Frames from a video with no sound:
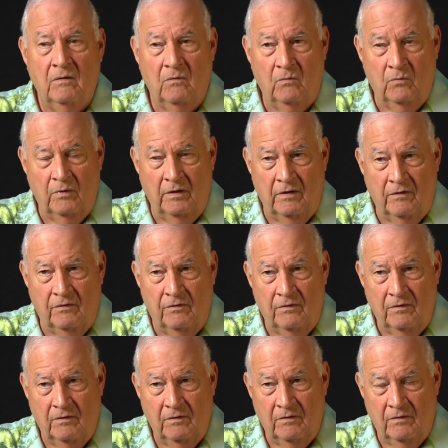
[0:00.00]
with
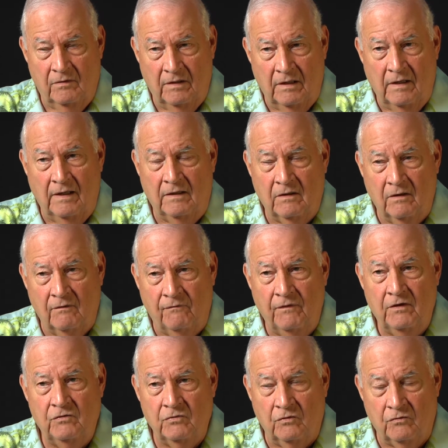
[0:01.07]
the elected
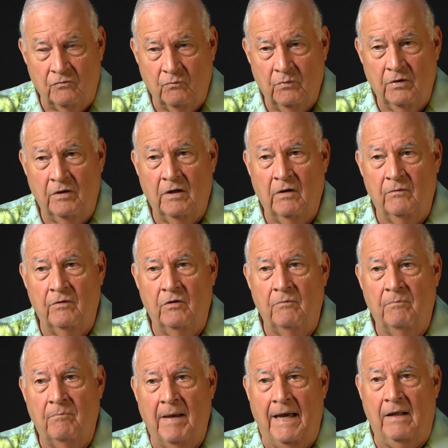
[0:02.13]
officials, we're to go do
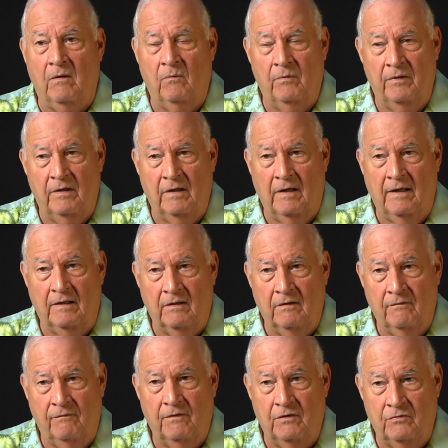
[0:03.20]
battle with the elected
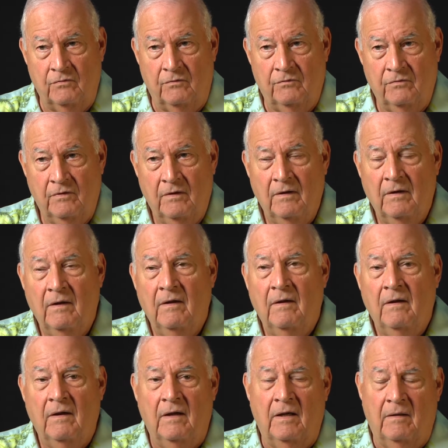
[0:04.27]
officials.
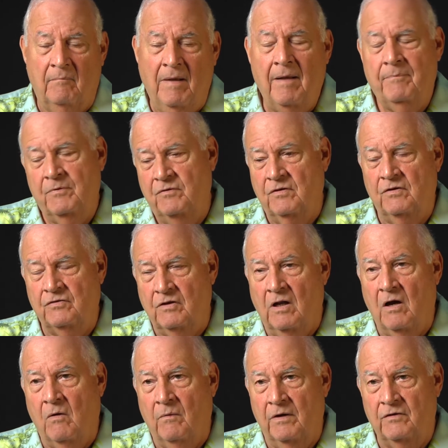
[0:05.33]
And my position
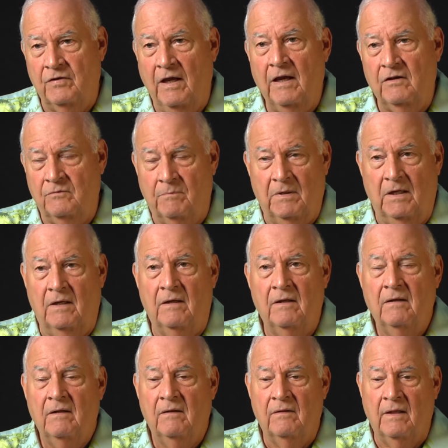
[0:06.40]
always has been
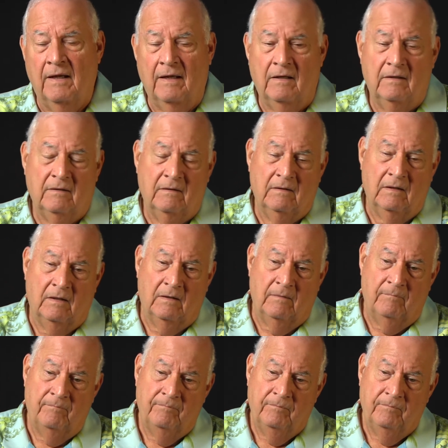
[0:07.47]
that um,